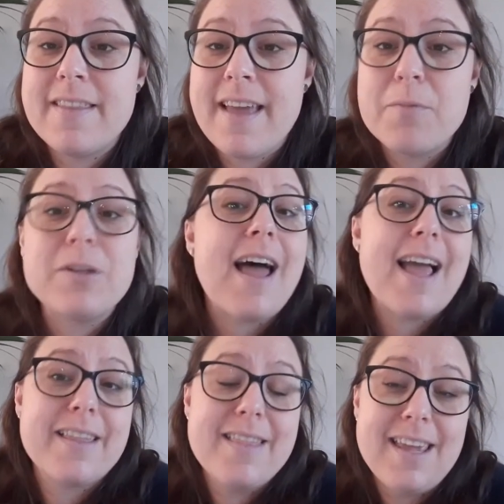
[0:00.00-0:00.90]
they would
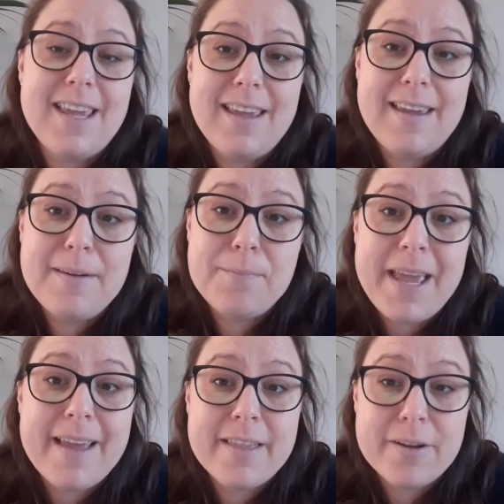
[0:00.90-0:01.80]
like the
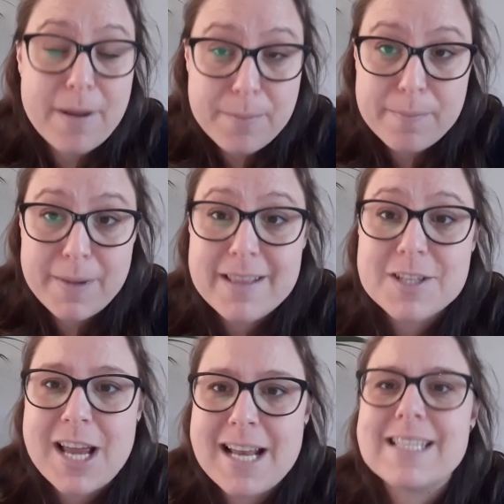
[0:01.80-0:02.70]
renminbi, the
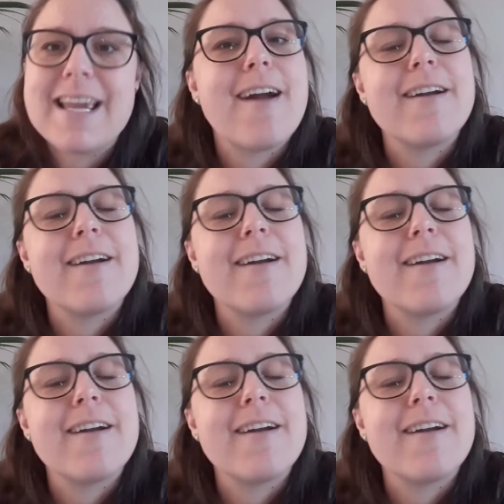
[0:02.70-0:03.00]
Chinese